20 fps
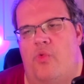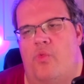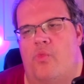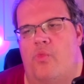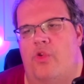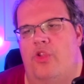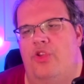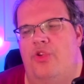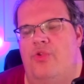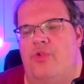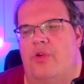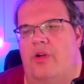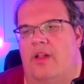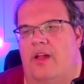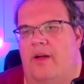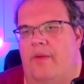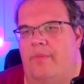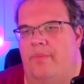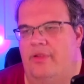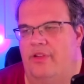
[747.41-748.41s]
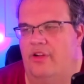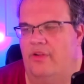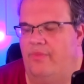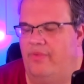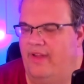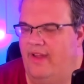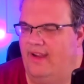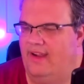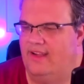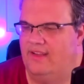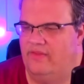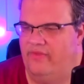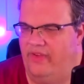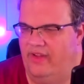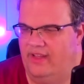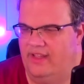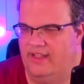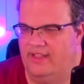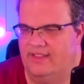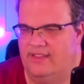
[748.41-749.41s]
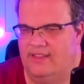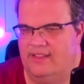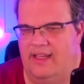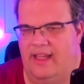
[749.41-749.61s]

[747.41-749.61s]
when you are playing as villains